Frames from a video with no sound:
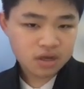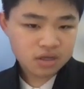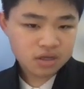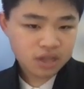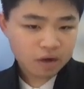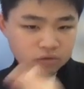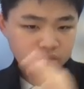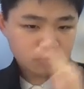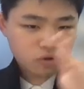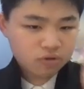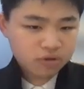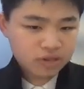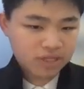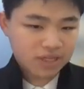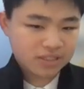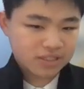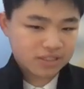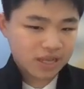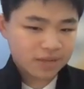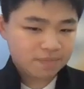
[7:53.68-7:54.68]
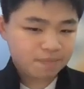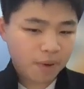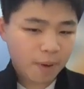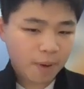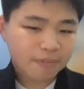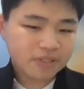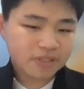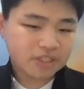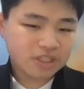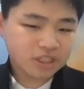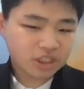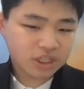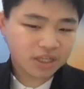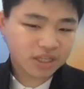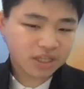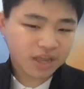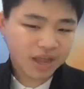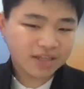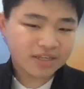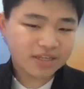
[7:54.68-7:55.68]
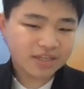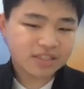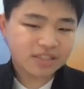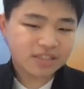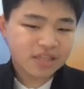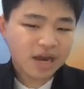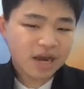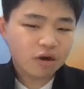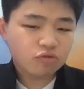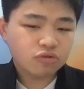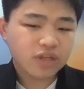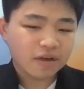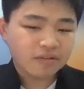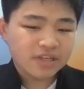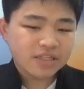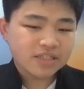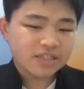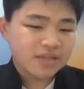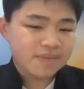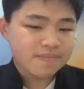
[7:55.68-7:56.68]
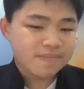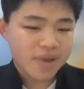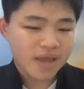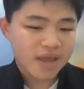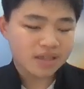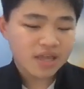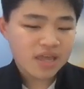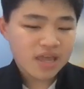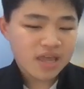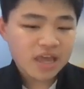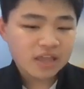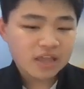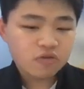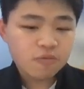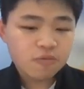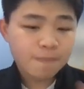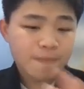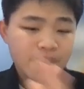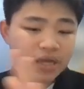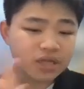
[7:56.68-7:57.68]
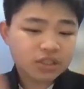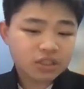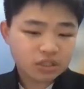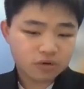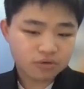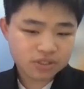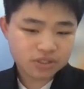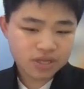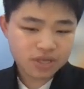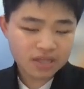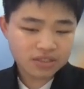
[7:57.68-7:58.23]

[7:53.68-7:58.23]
Now, notice that proposition can't just narrow down this debate into big shows,